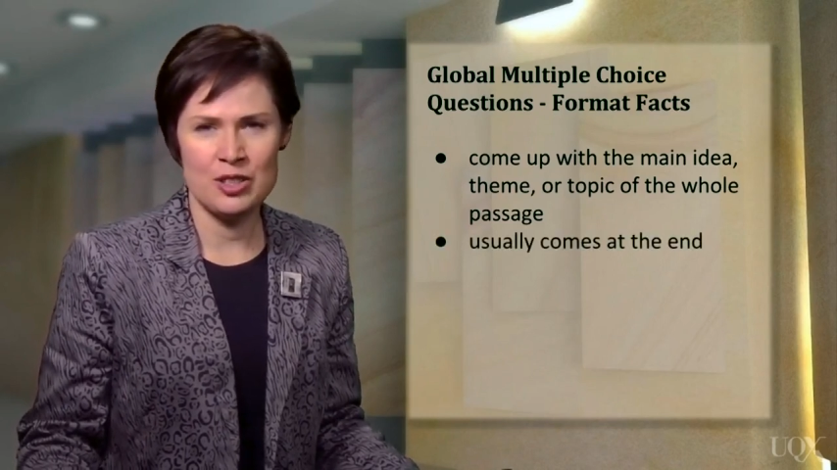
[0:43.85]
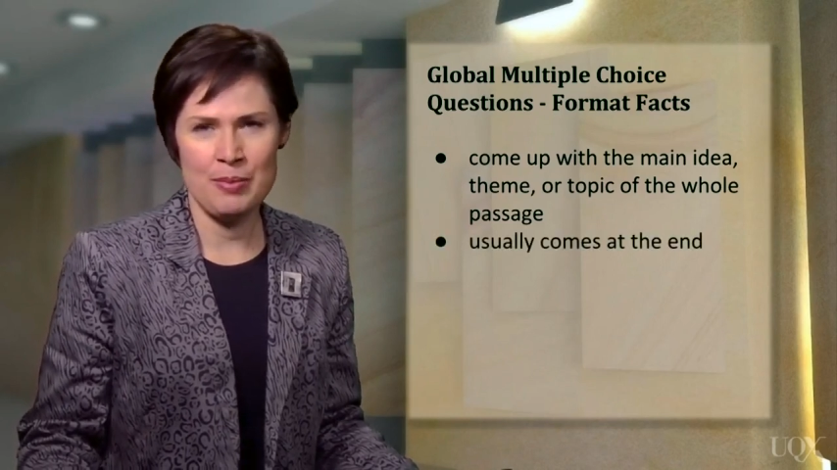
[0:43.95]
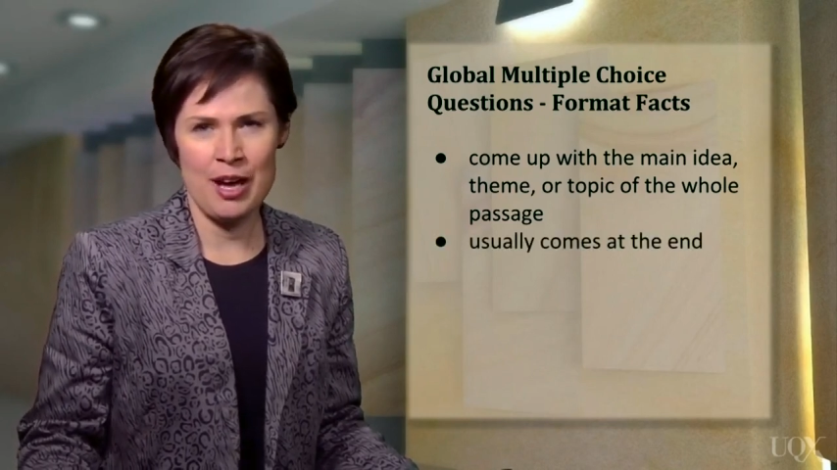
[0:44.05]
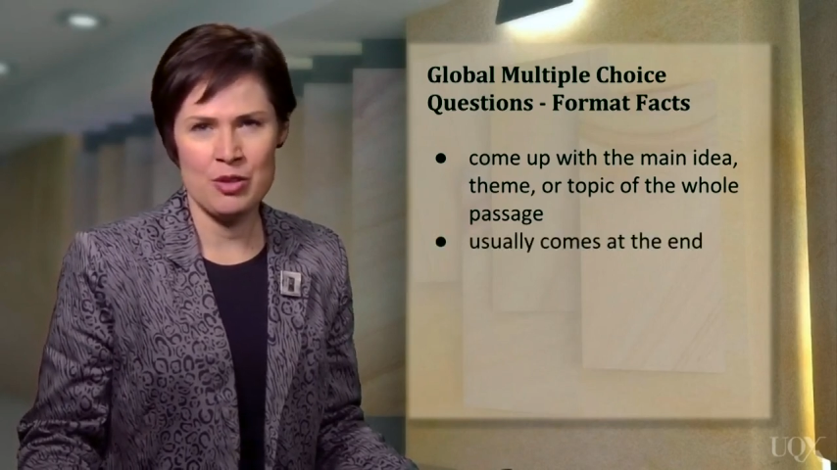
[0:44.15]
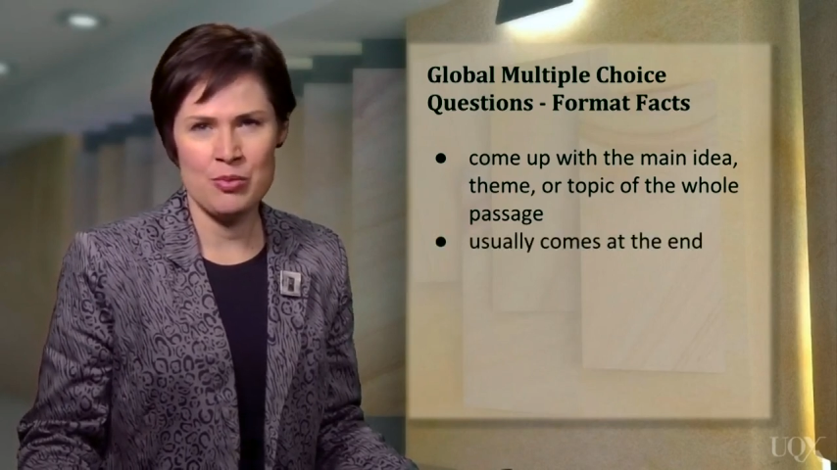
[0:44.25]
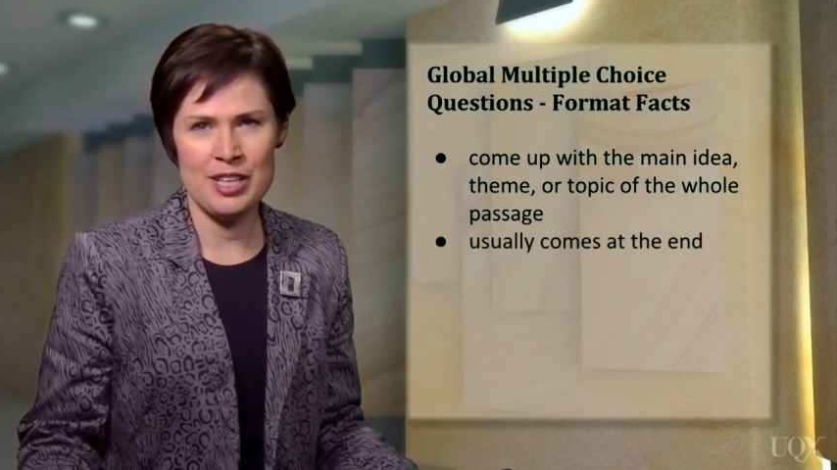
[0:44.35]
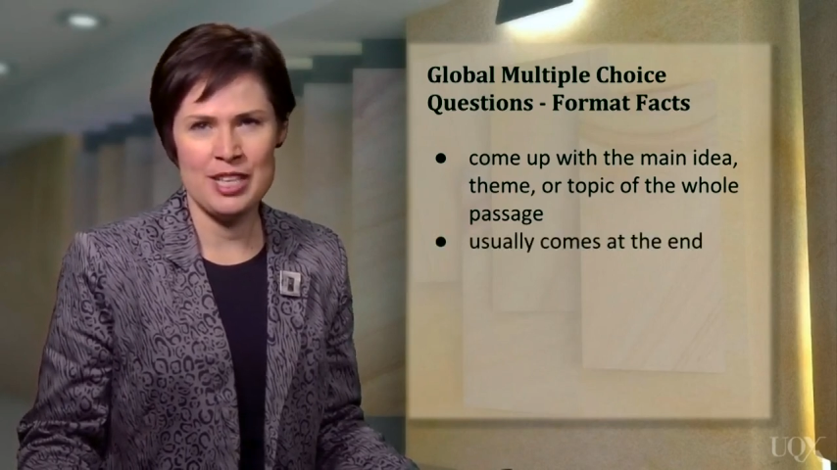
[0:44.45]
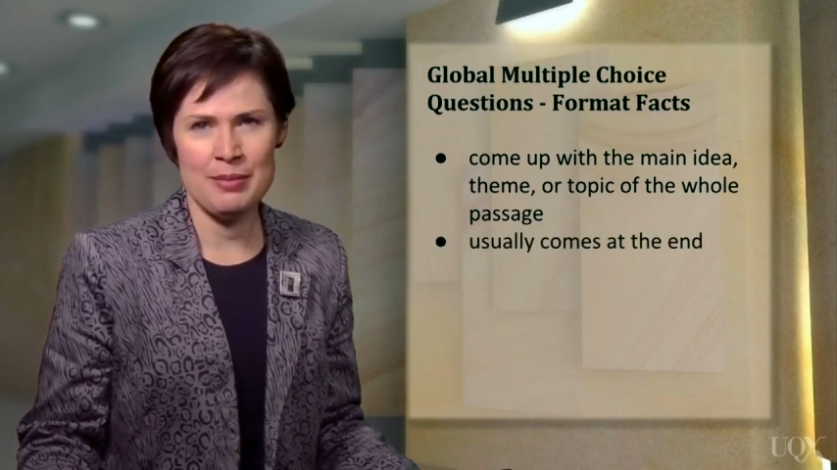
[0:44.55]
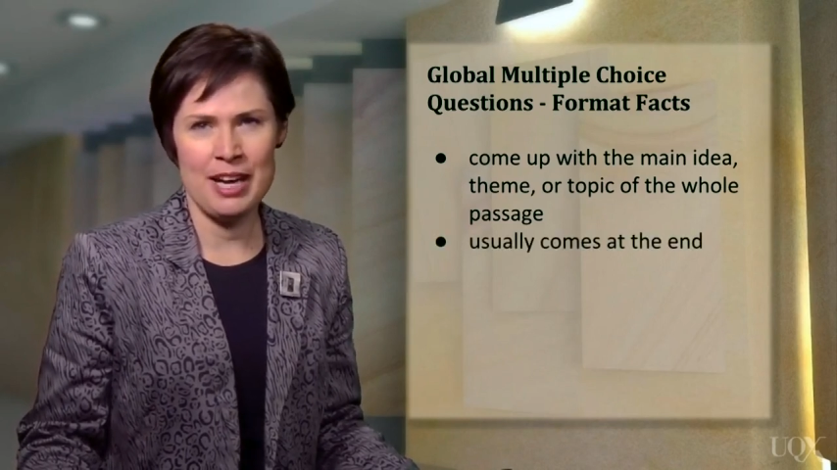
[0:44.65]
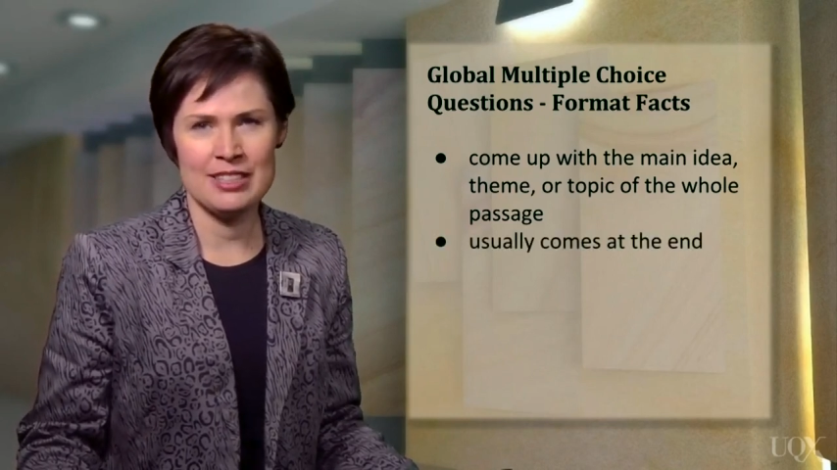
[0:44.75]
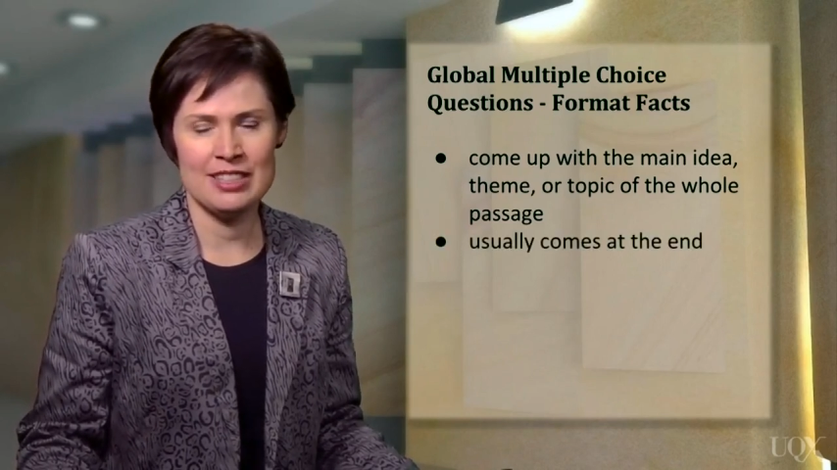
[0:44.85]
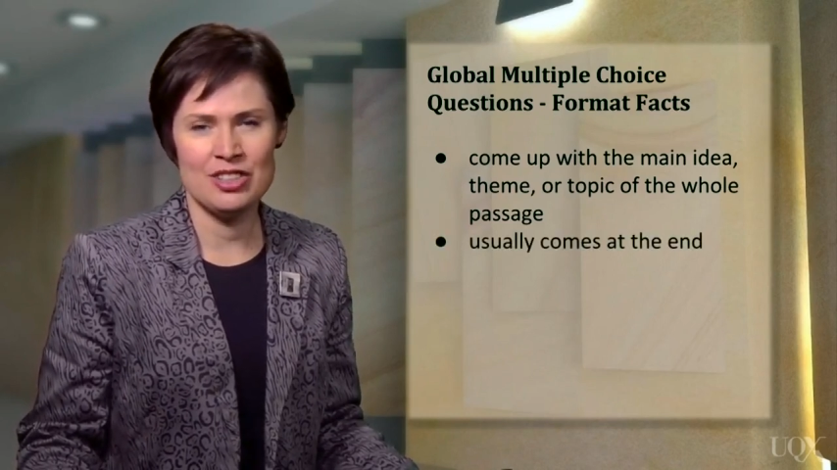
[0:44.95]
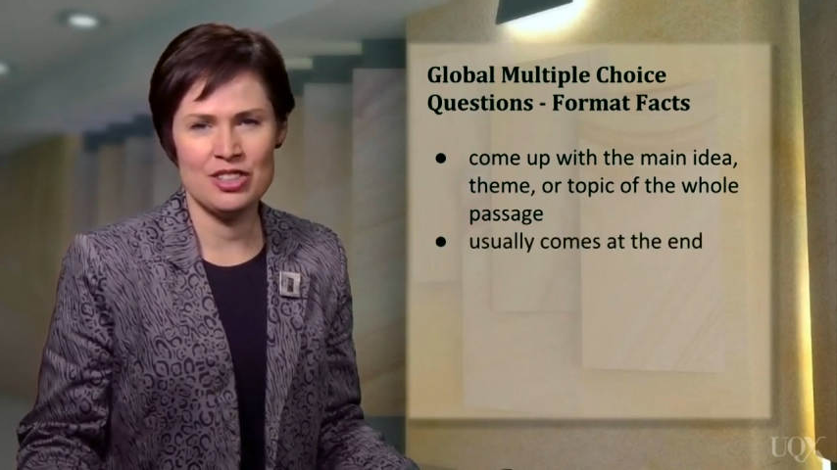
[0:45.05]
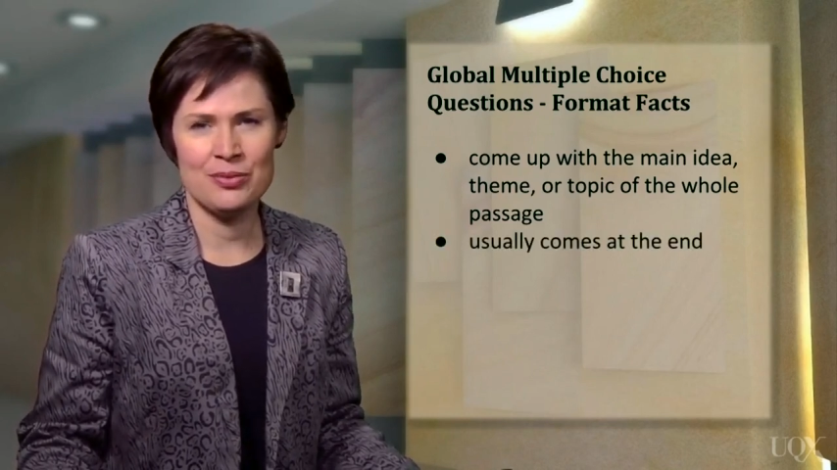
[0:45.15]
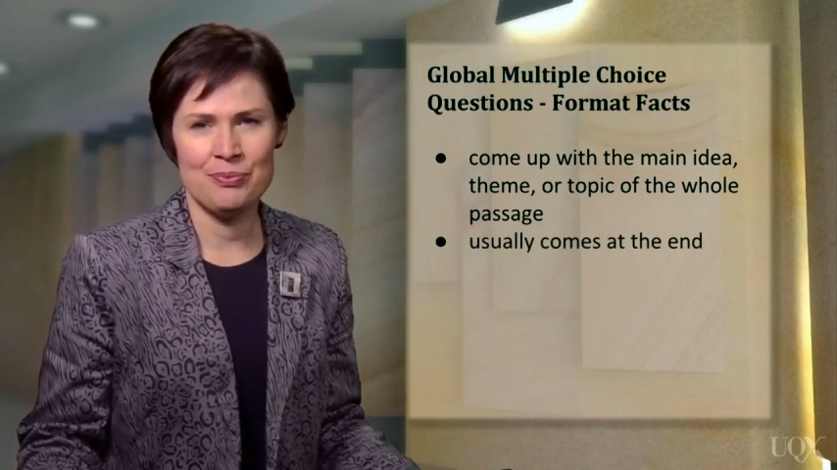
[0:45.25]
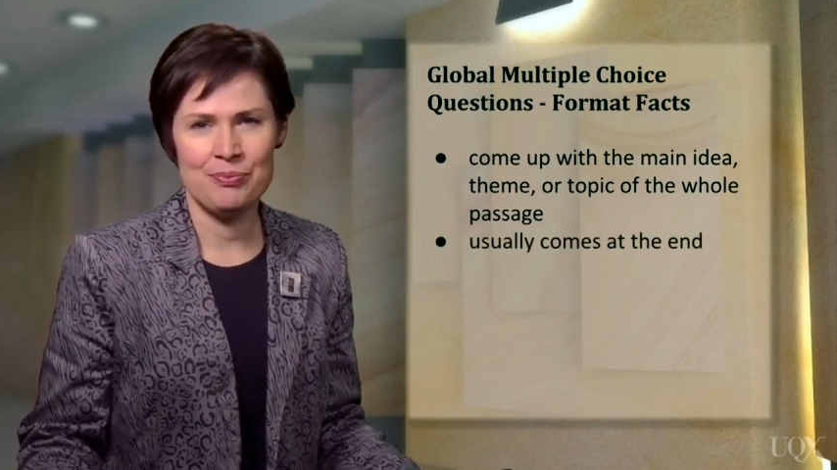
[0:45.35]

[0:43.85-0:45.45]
about the reading passage.